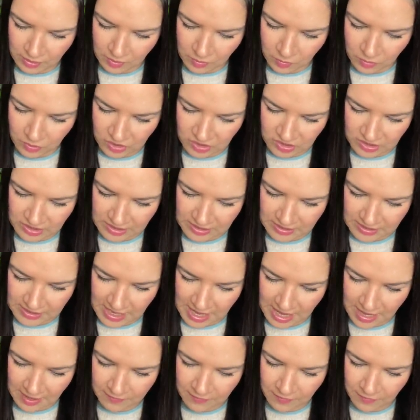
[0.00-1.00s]
What does it
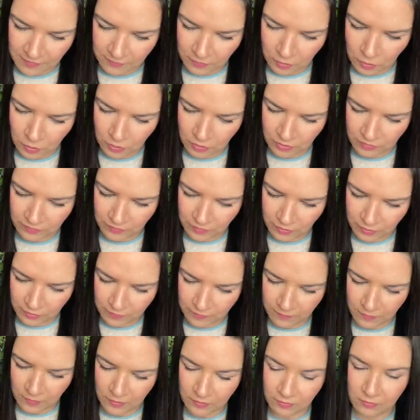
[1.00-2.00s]
say? For
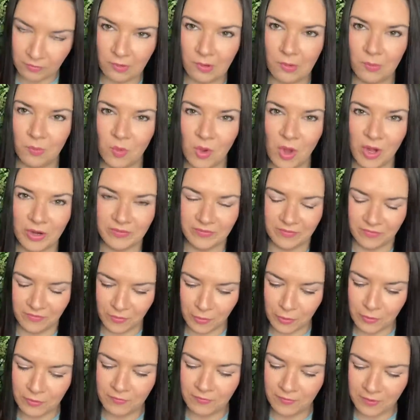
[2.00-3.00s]

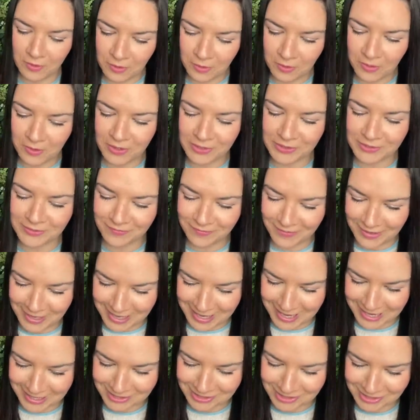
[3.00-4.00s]
a flawless
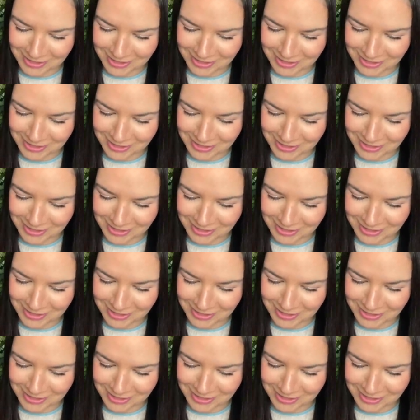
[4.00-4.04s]
finish,